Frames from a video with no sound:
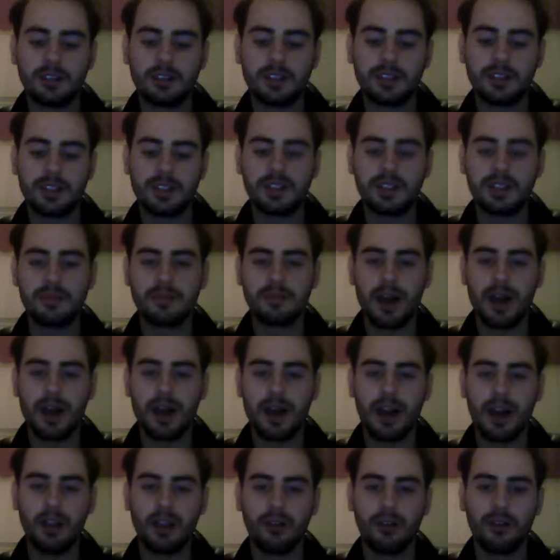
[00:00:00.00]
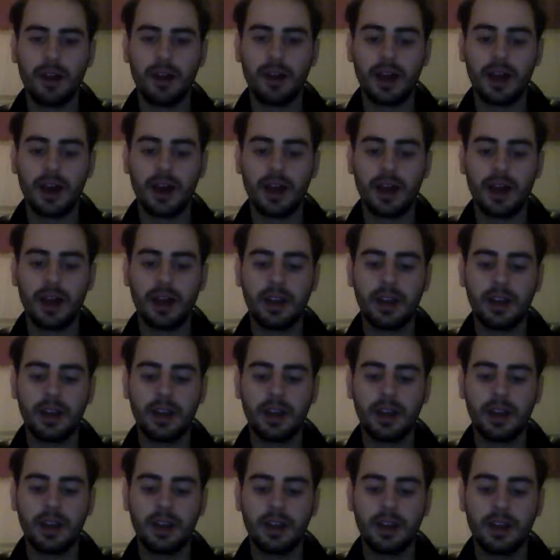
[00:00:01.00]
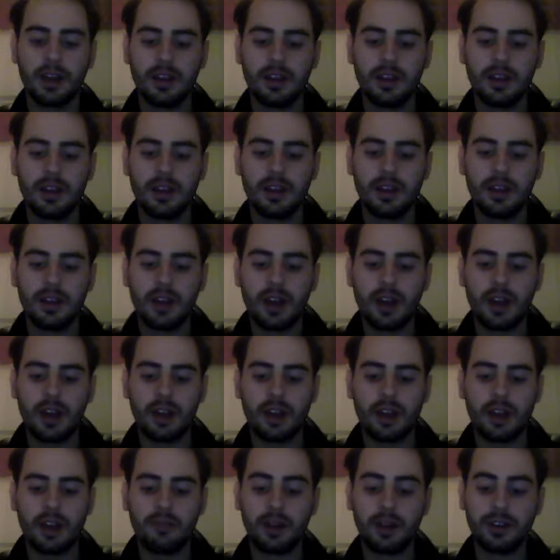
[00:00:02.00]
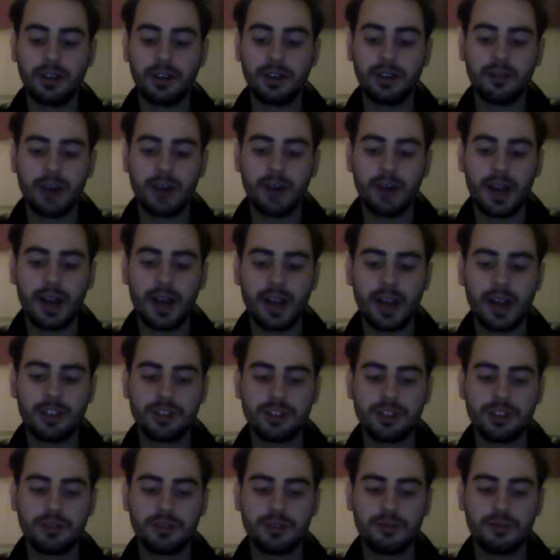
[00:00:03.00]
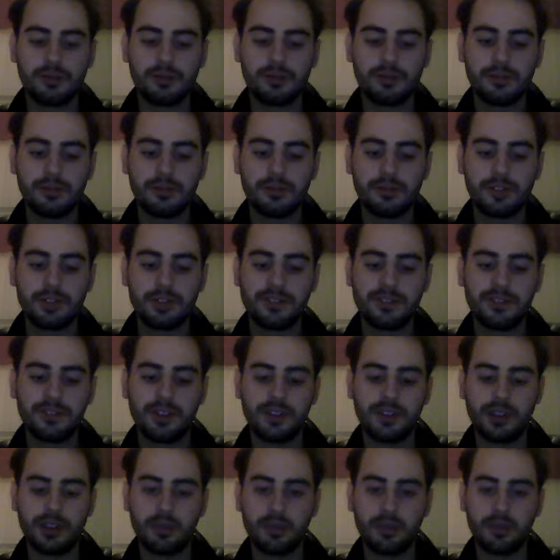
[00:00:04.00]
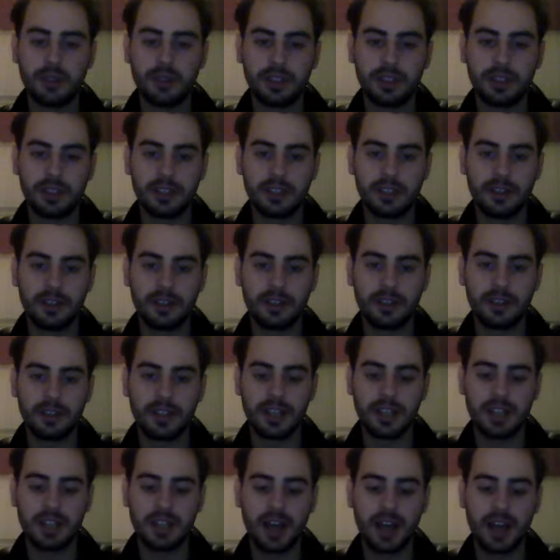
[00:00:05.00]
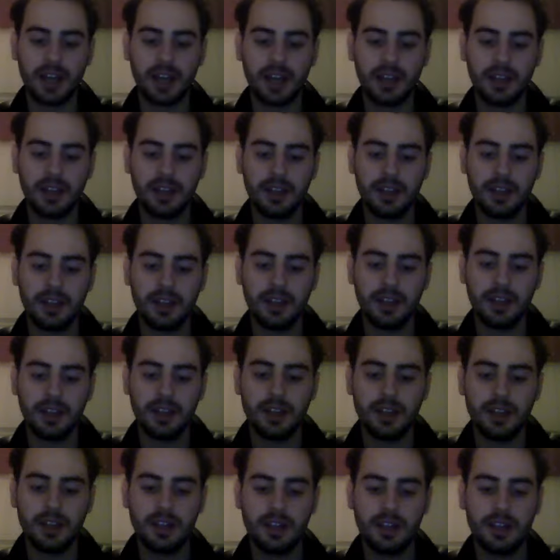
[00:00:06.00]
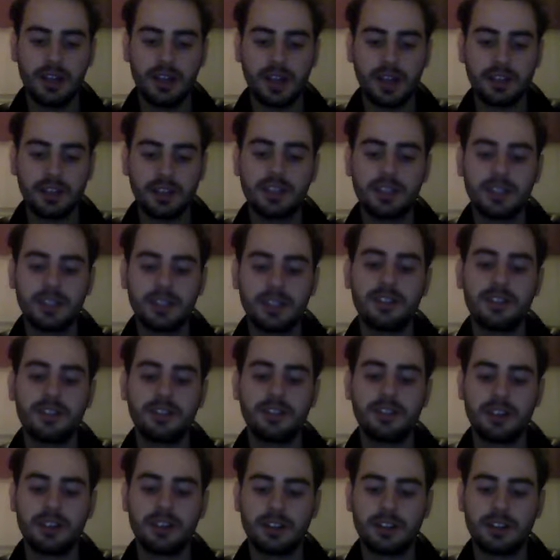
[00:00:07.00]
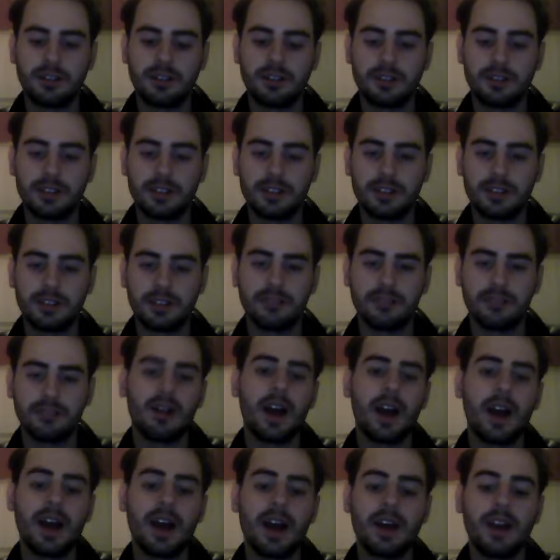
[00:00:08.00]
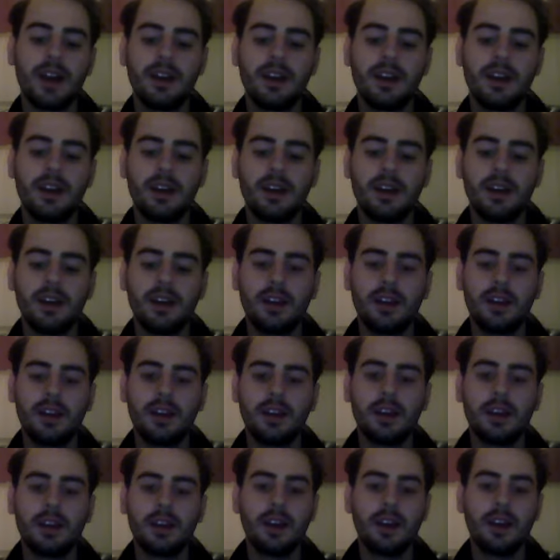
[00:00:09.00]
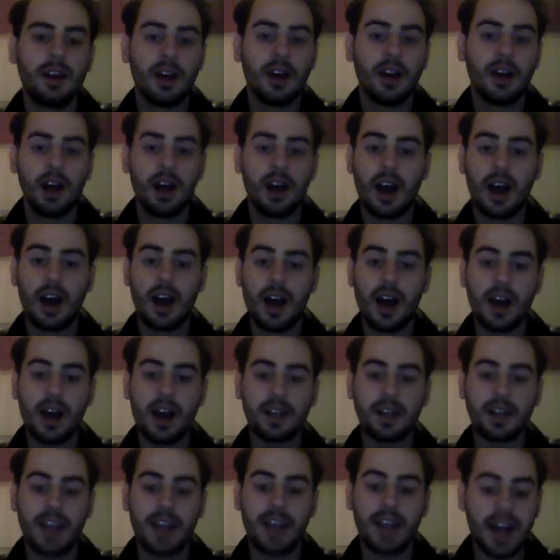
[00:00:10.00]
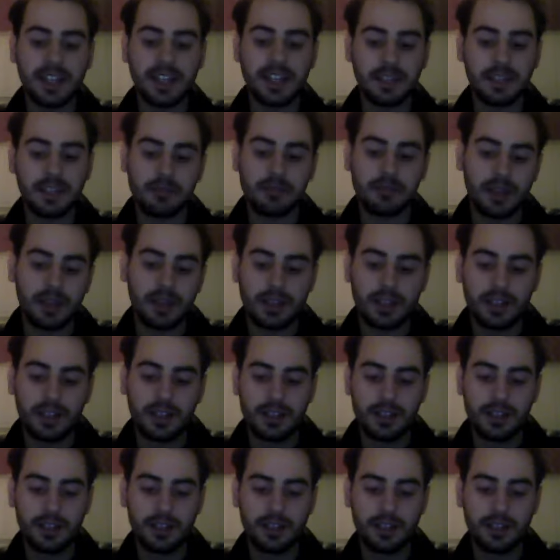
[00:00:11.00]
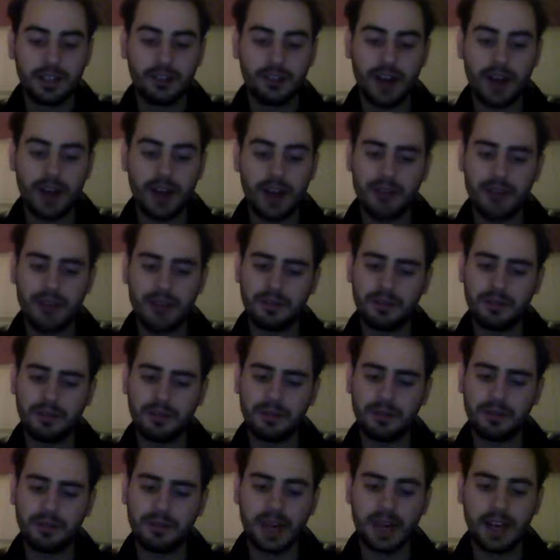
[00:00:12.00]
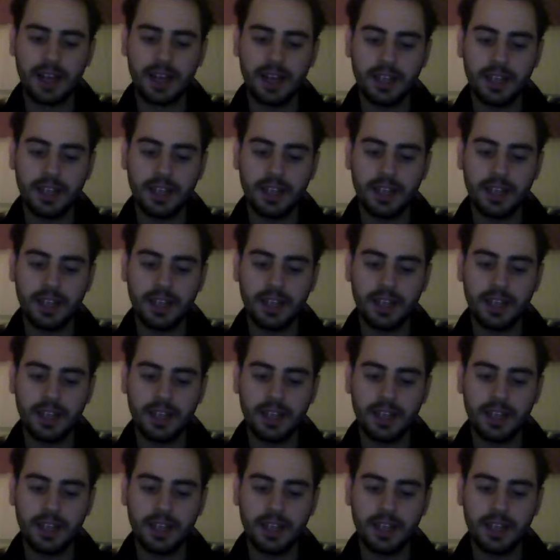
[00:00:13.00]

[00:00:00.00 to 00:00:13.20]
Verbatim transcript: and smile or eye, And wonder why I should refuse to feel the buttocks on the sly, And kiss their genitals and cry, Ah, Ganymede, grant me one night.